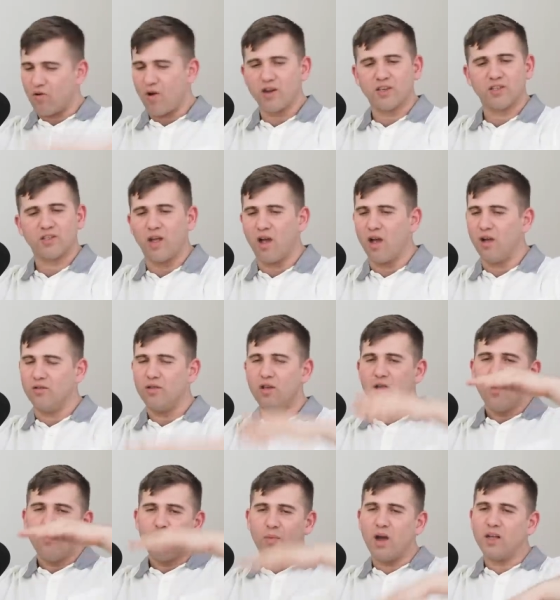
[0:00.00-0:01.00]
crash down,
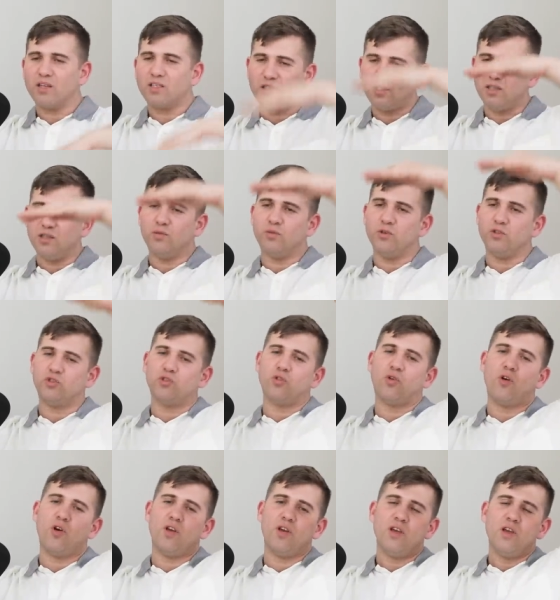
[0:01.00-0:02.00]
but I still
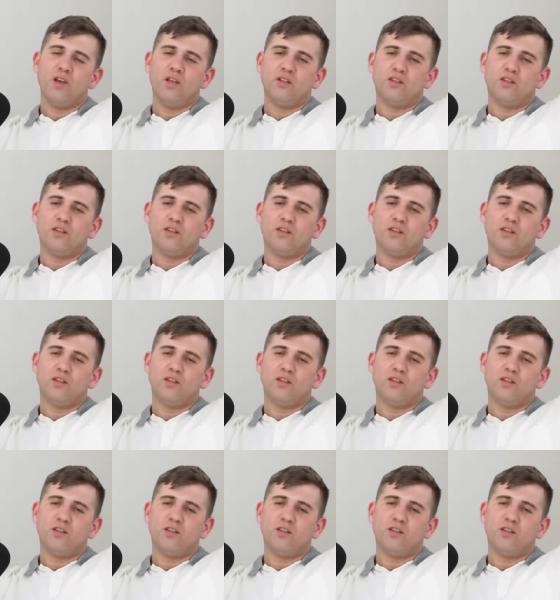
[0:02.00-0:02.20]
enjoy